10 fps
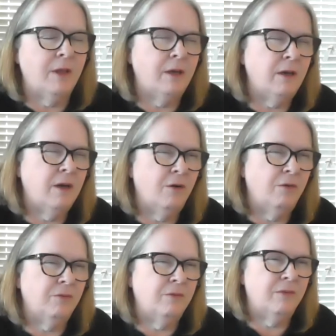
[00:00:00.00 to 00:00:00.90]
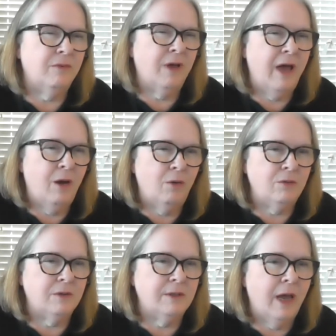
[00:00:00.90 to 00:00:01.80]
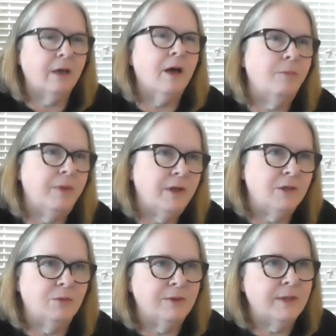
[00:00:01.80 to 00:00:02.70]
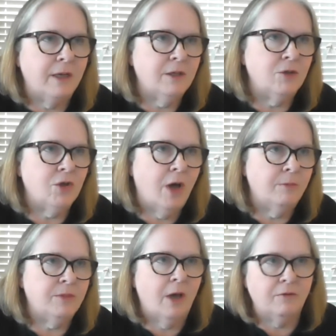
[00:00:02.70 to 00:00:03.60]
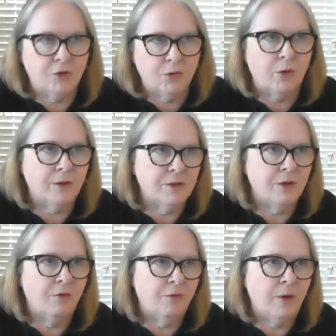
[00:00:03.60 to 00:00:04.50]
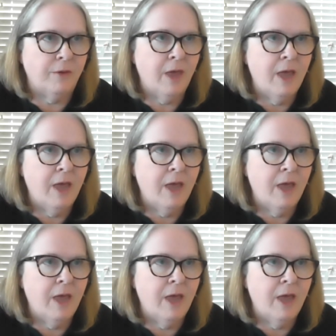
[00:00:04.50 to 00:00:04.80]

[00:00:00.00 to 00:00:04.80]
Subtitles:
and then, you know, how tech companies were sending jobs offshore and so forth.